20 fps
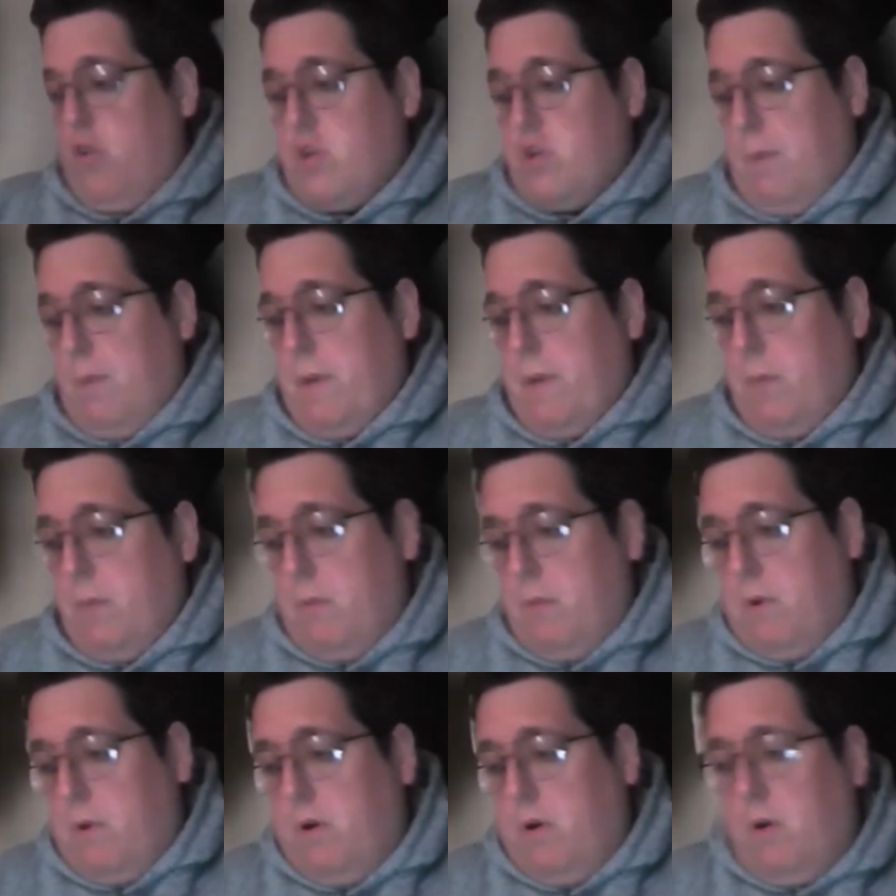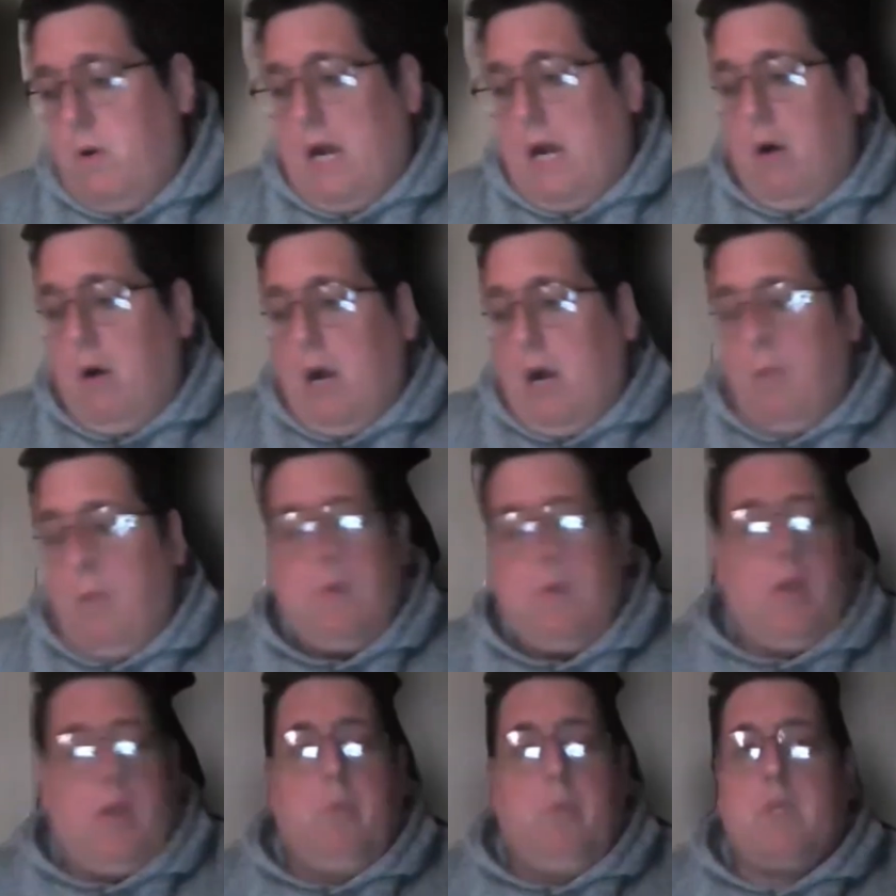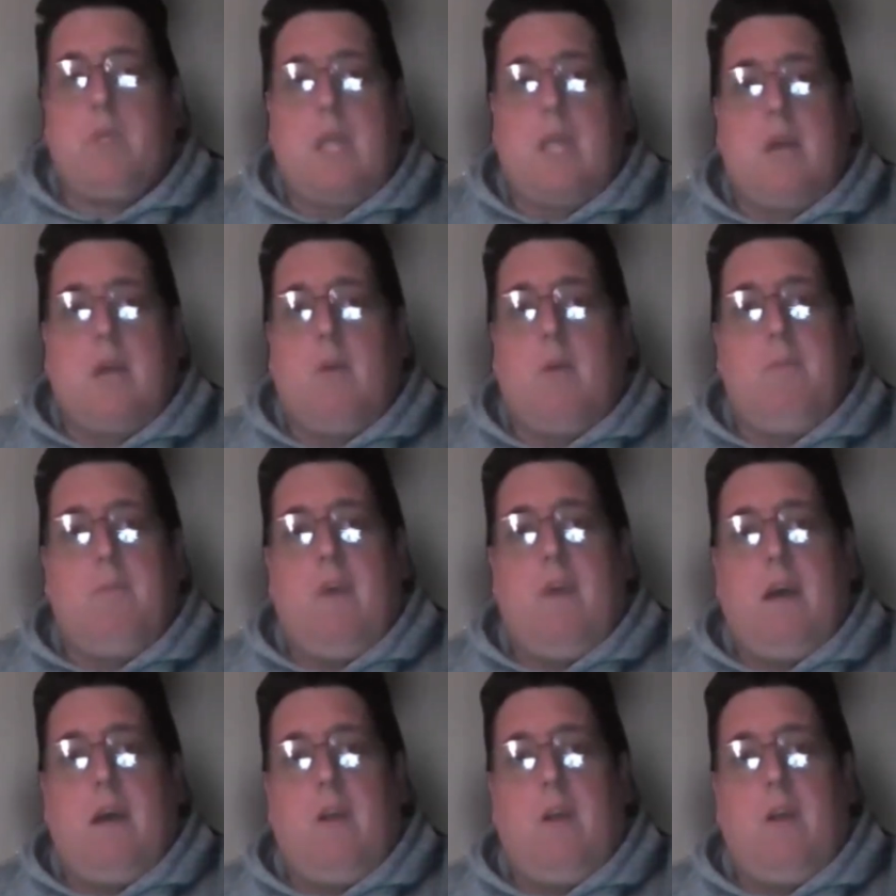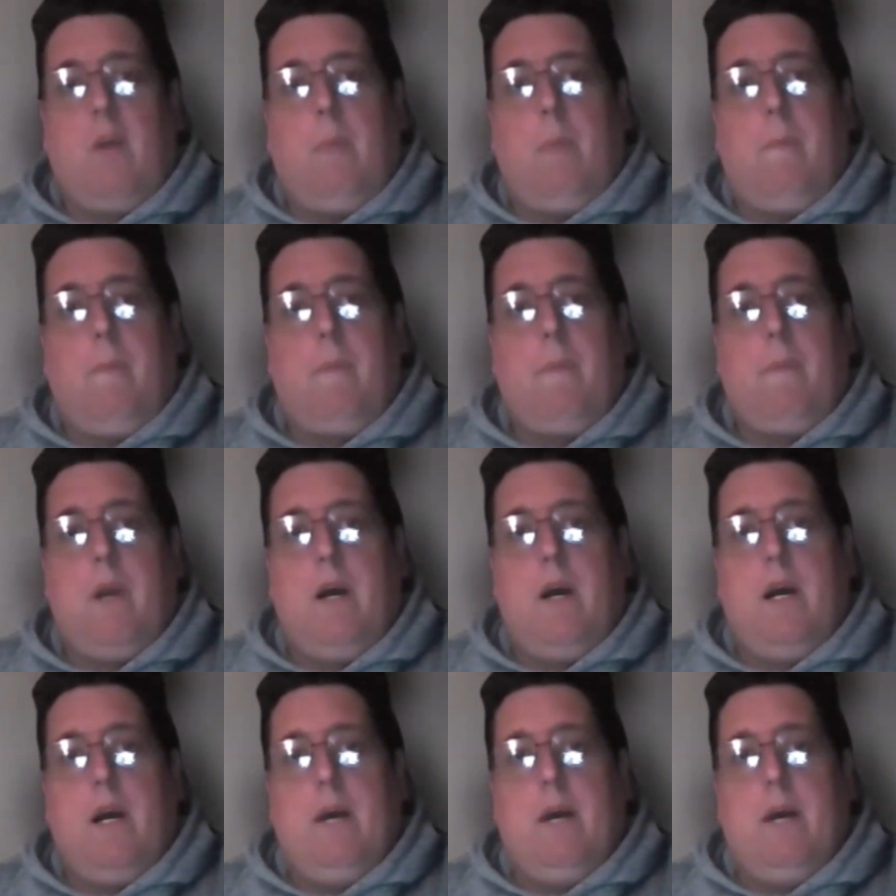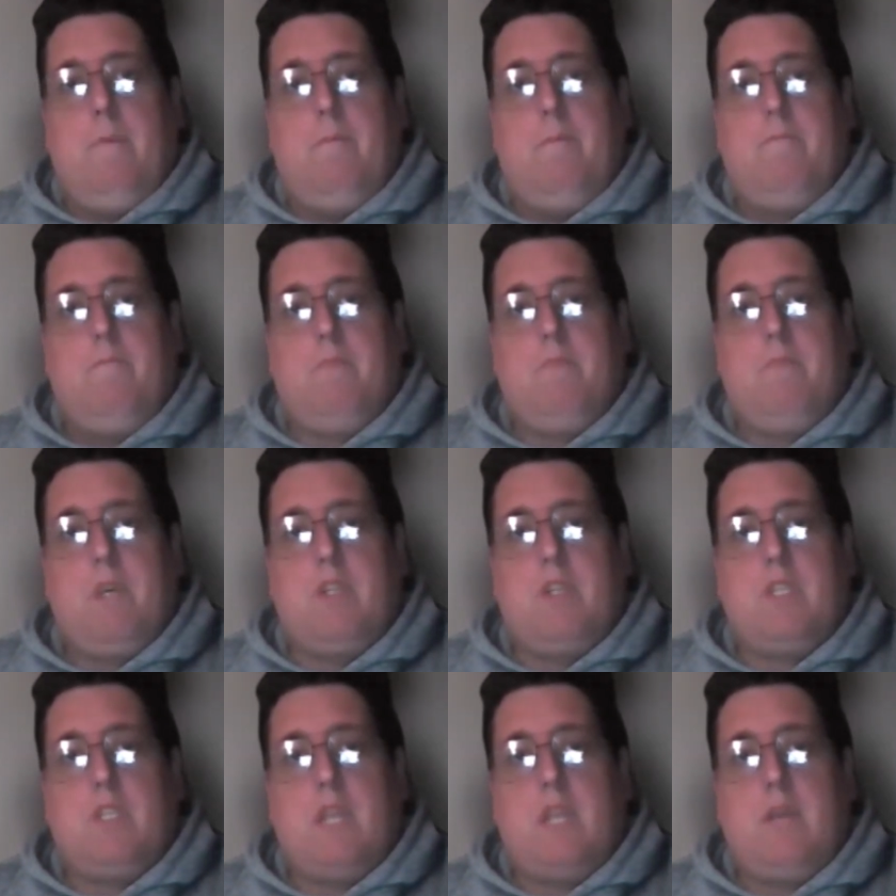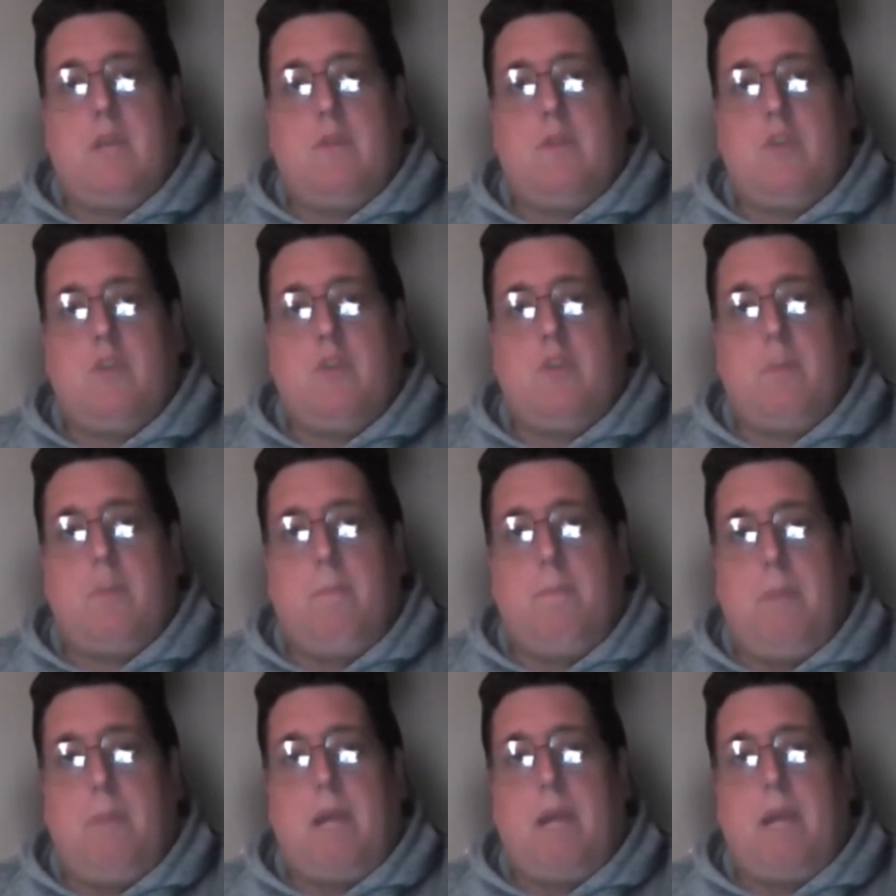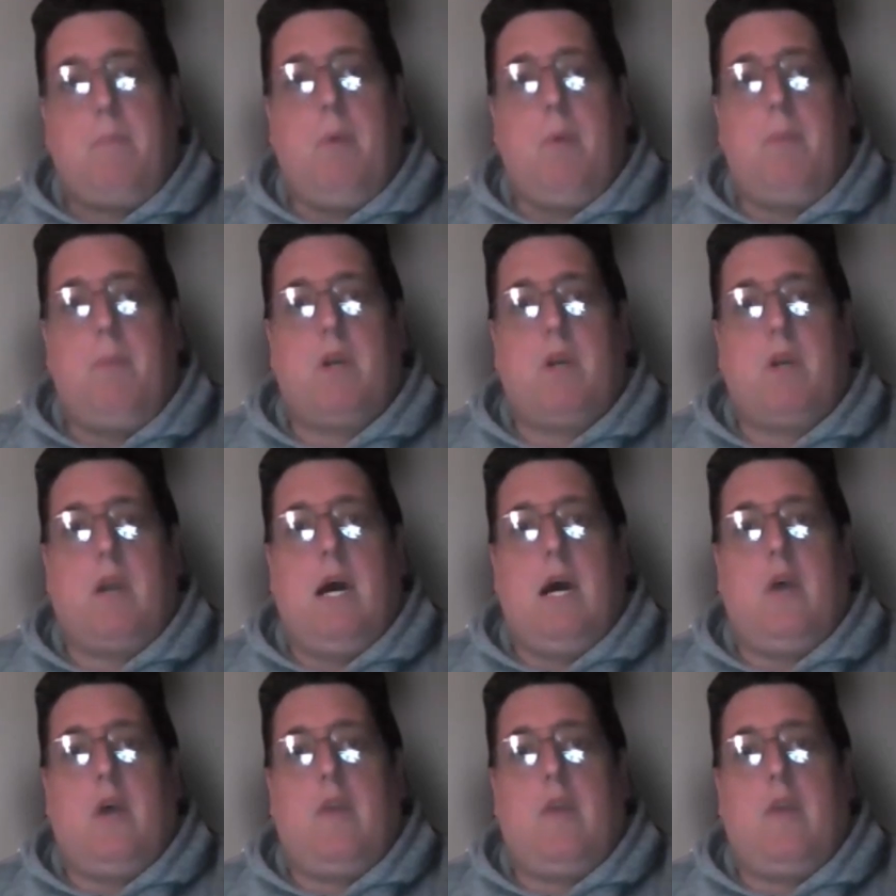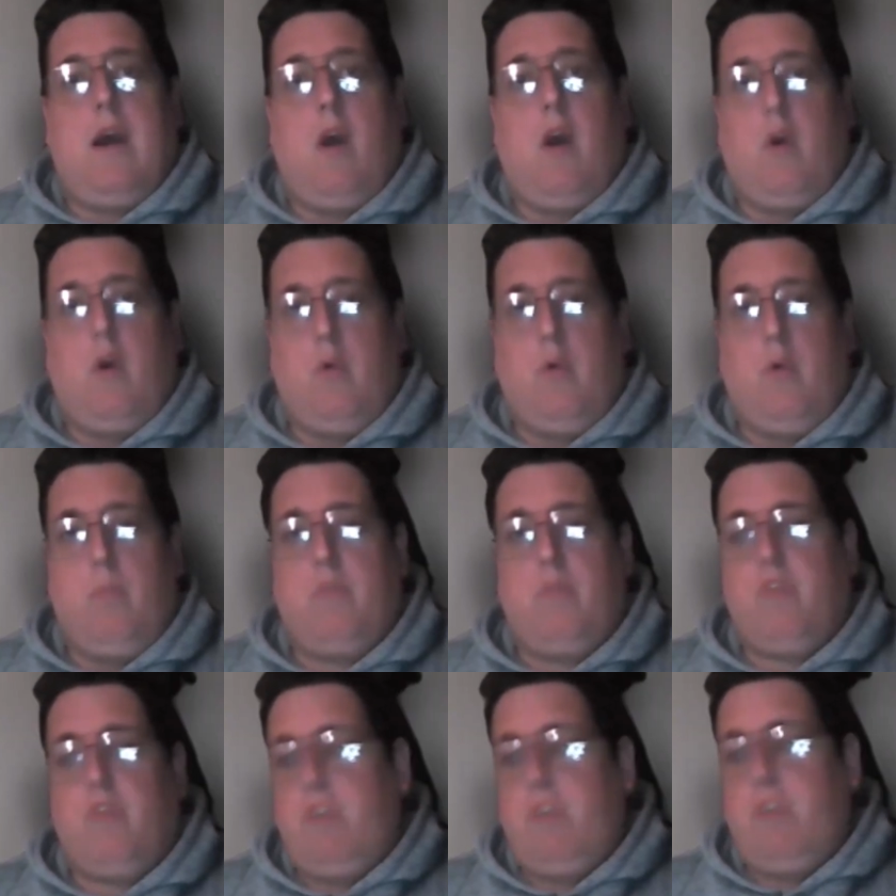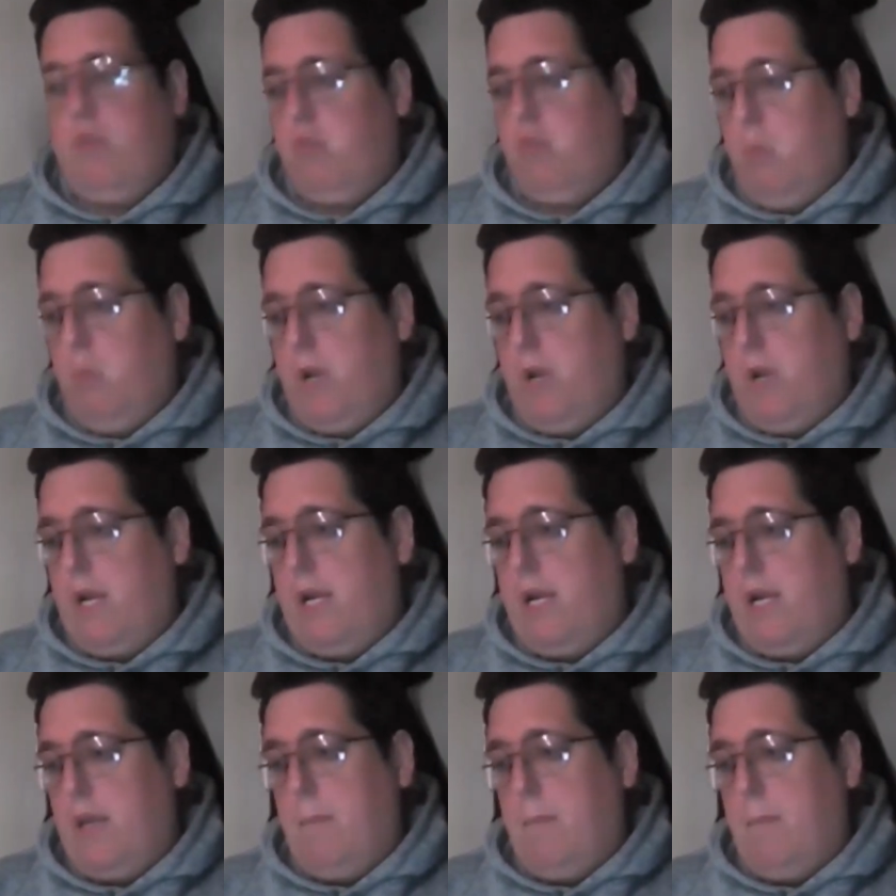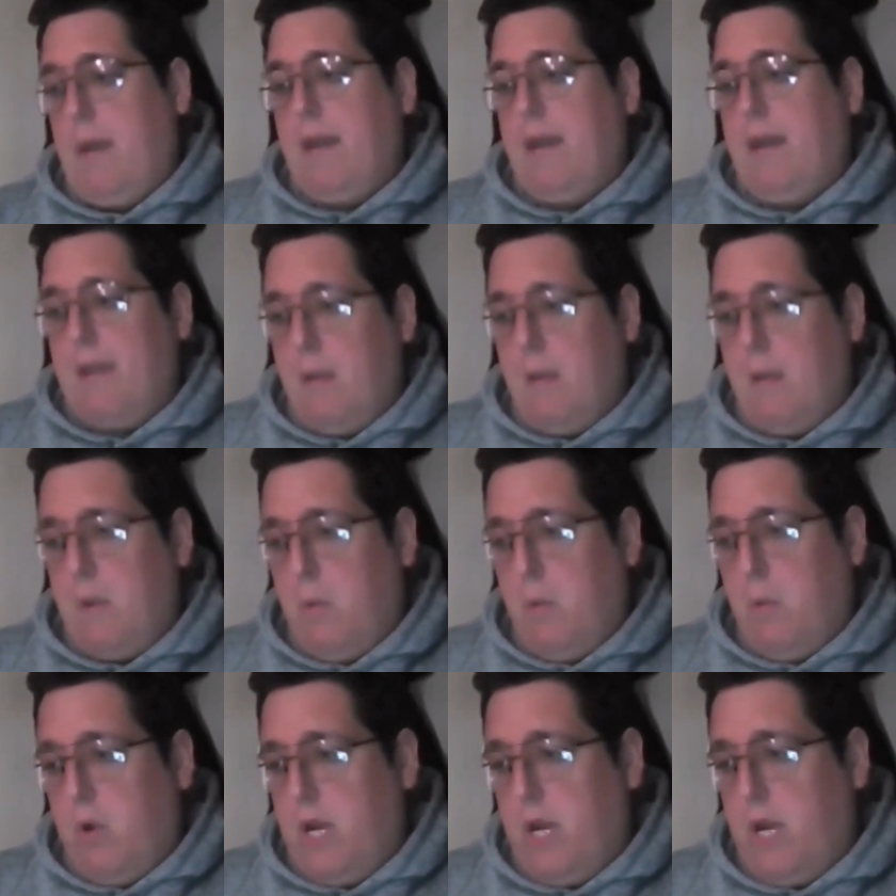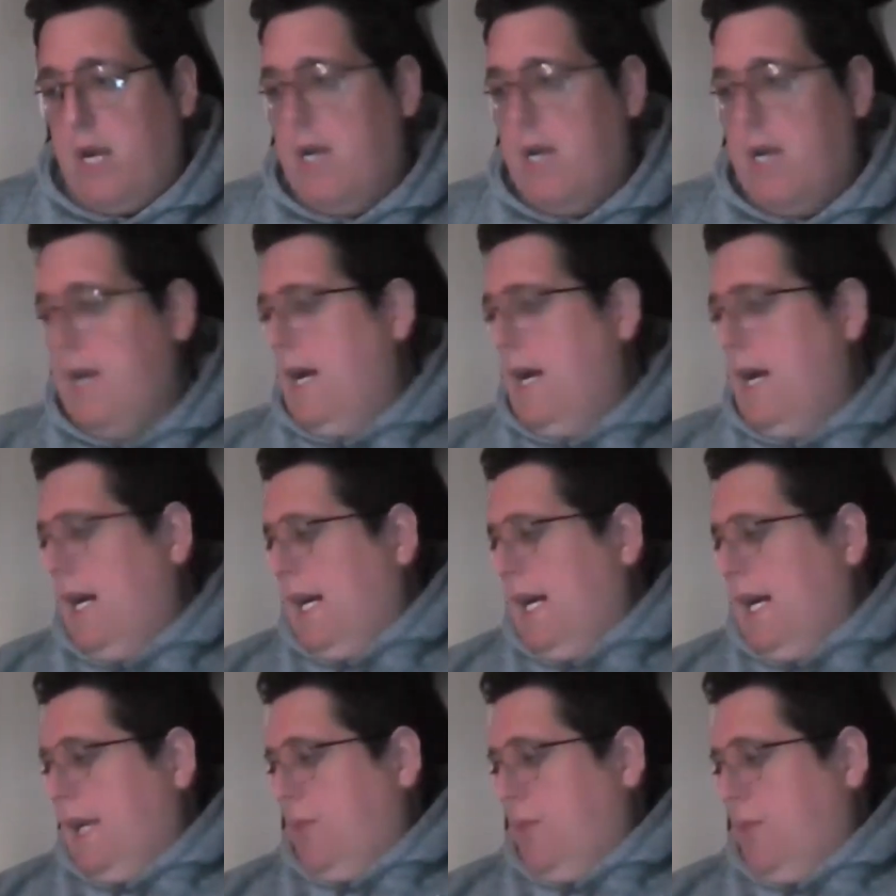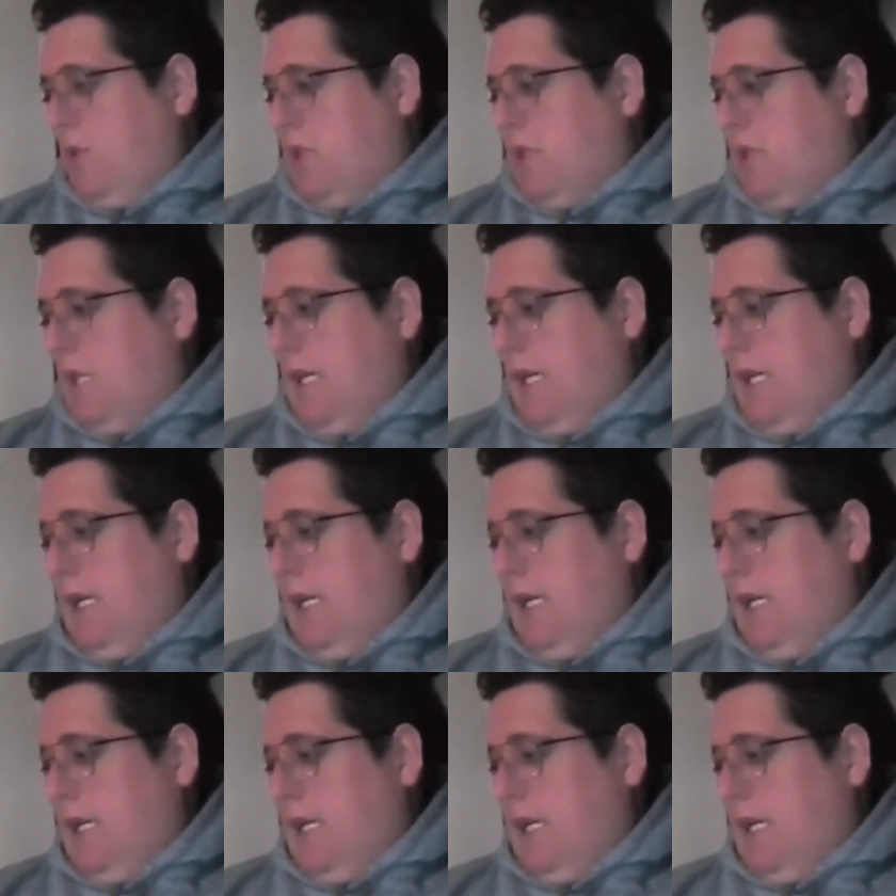us, I mean, how brilliant was that cup final? As you say, such a big bumper crowd at home to see us win it in the manner that we won it. There was